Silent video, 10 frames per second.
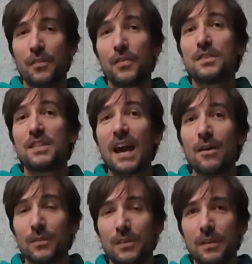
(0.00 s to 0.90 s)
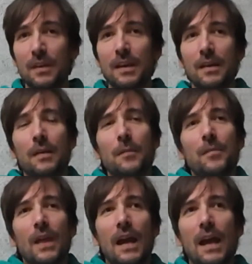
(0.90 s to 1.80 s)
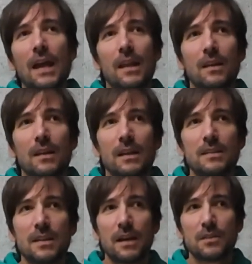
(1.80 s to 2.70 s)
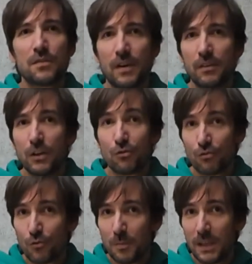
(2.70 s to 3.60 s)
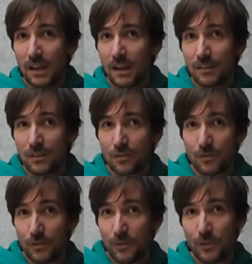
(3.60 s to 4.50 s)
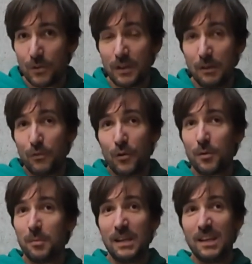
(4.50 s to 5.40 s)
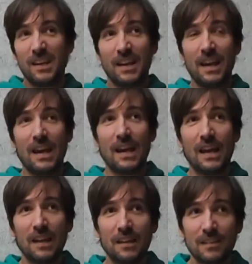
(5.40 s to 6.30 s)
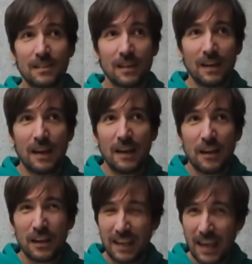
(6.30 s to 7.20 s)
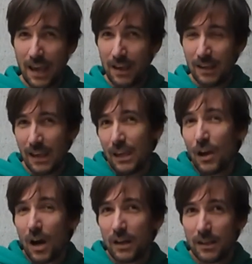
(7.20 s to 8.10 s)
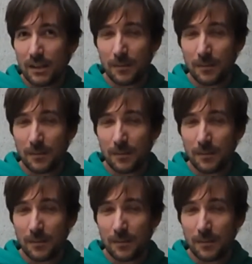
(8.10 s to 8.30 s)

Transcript: the sound, and it sounds very roomy and reverby and chaotic.